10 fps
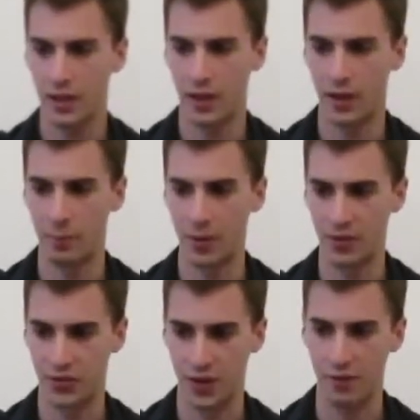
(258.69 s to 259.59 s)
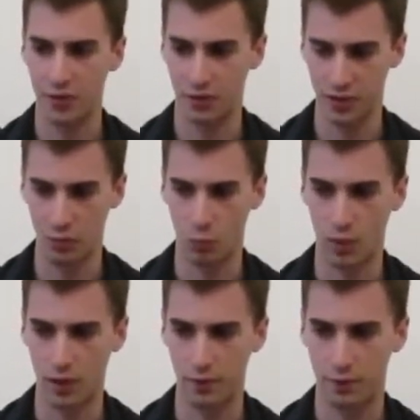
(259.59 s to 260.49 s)
But it's definitely
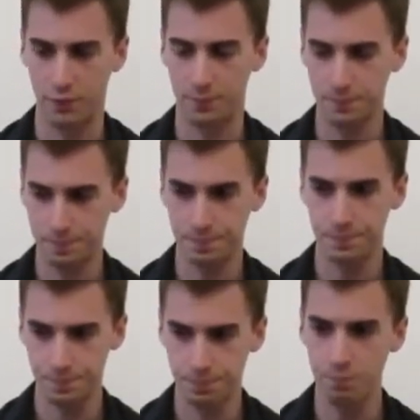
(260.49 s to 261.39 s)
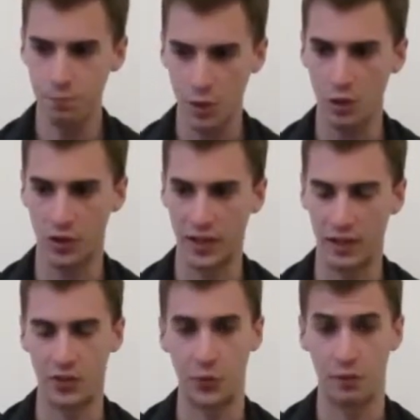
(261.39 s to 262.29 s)
worth looking
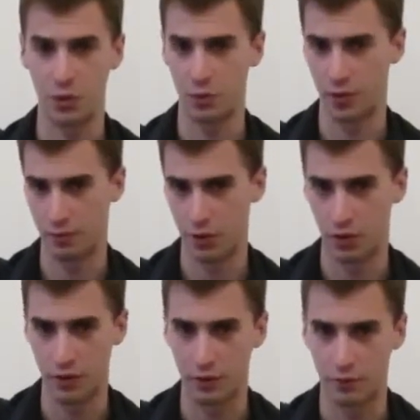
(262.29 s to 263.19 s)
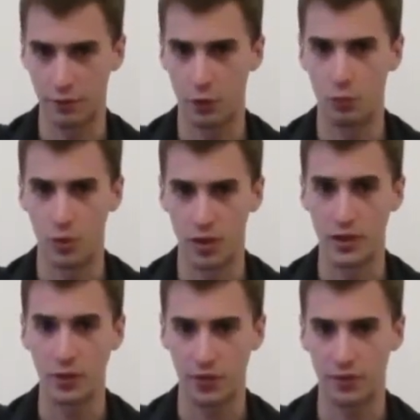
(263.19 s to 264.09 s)
into if you're looking for a
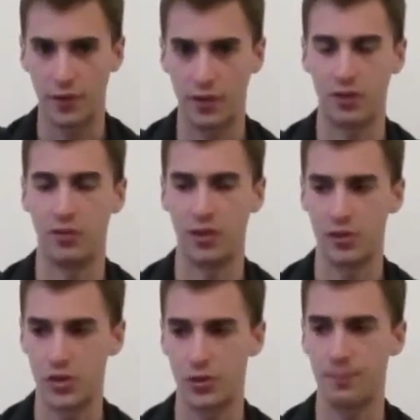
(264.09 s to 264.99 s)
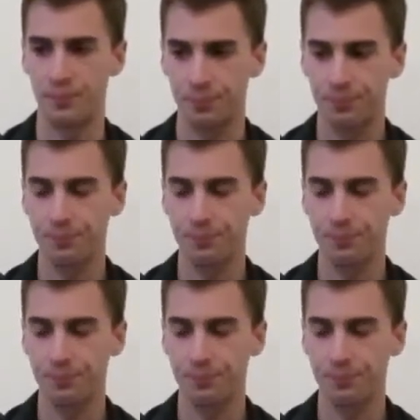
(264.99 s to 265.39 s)
really cost-effective solution.